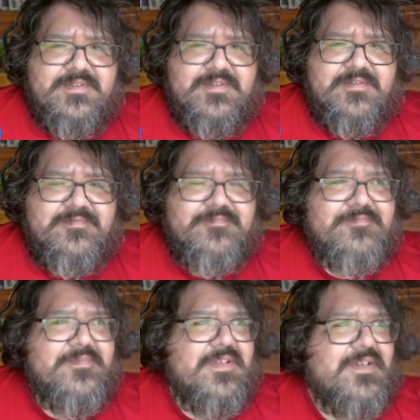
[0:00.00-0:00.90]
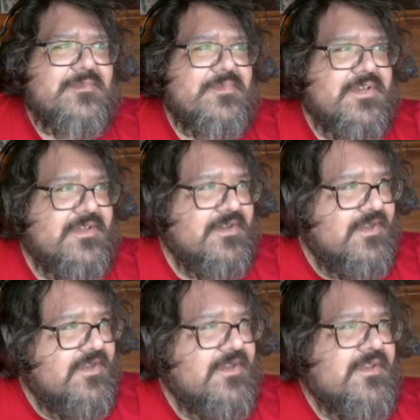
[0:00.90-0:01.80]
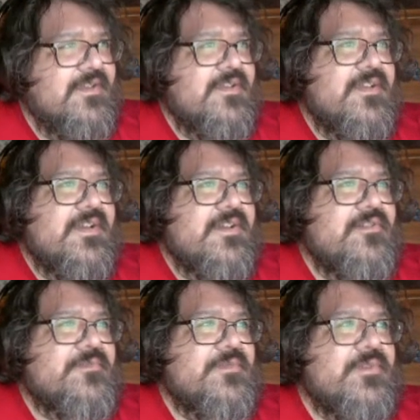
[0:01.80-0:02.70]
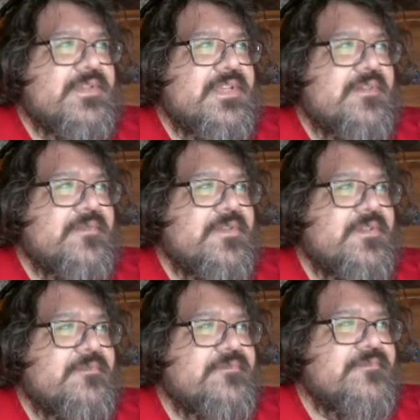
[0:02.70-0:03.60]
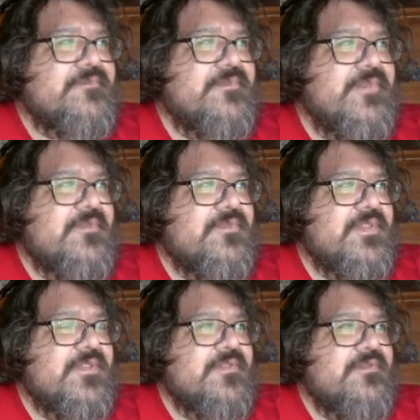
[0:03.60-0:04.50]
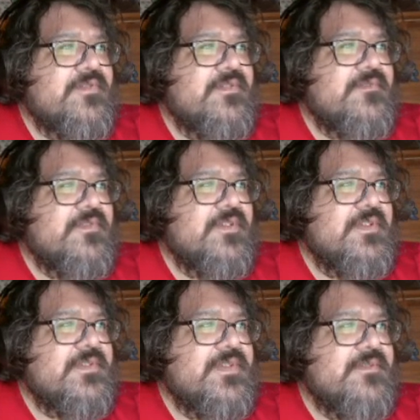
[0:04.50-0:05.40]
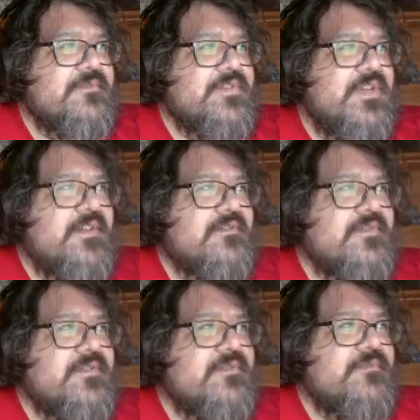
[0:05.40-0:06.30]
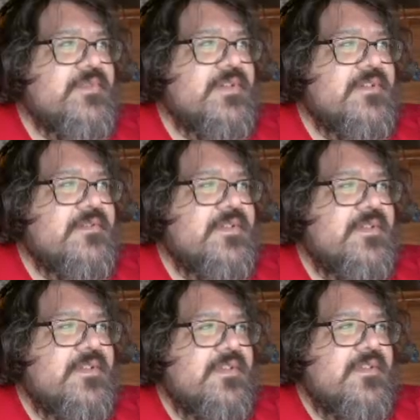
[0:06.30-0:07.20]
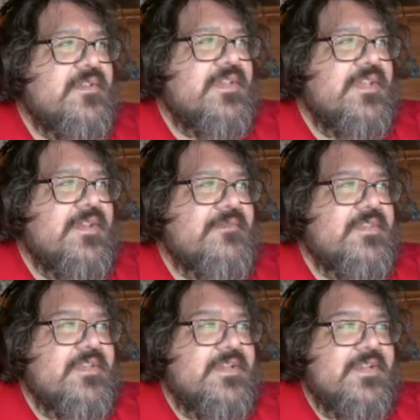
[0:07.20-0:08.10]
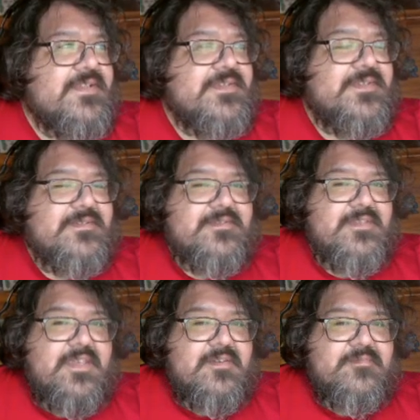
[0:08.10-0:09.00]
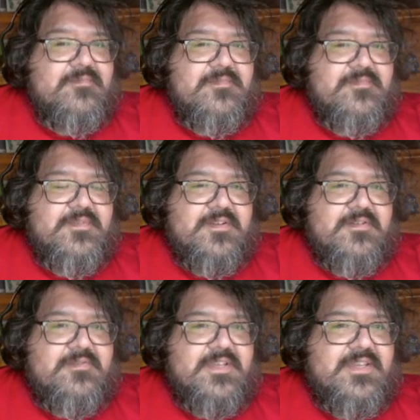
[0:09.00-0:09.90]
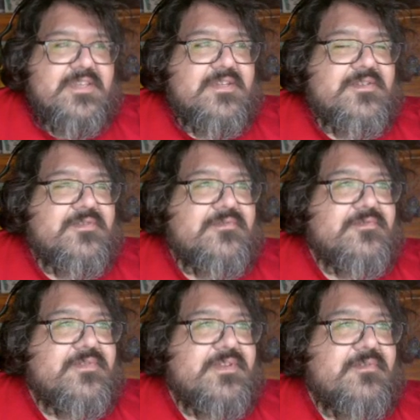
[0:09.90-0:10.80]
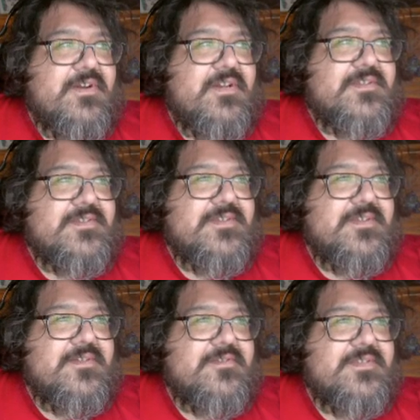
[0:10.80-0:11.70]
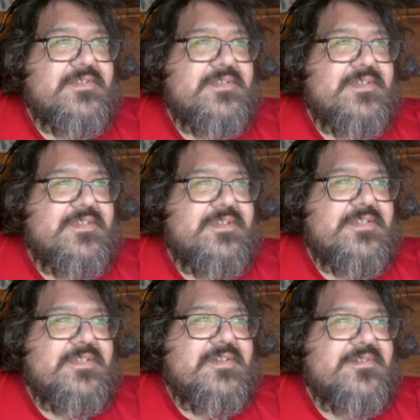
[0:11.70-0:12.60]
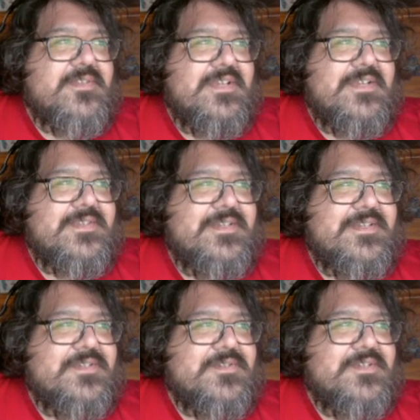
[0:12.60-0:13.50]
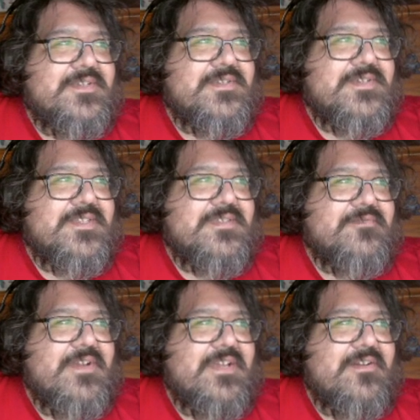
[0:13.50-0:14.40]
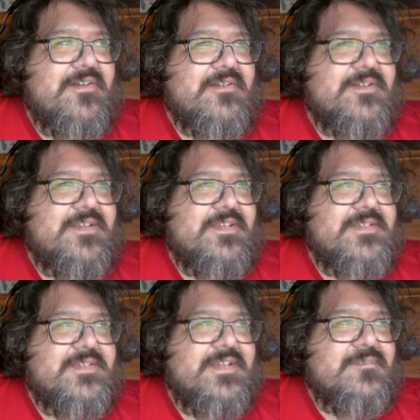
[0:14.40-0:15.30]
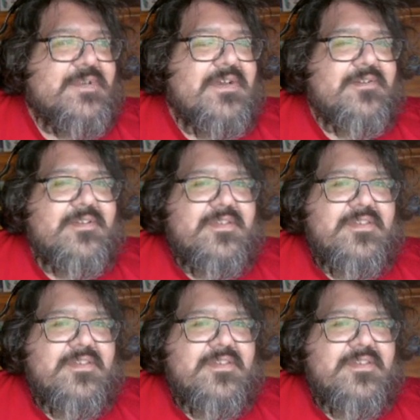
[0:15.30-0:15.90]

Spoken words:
But I hope it works out for him. I really do, and for his child. But and I have nothing against them. Like he can do what he wants. It's you could tell. Like I said, he's got the right heart in it. It's not about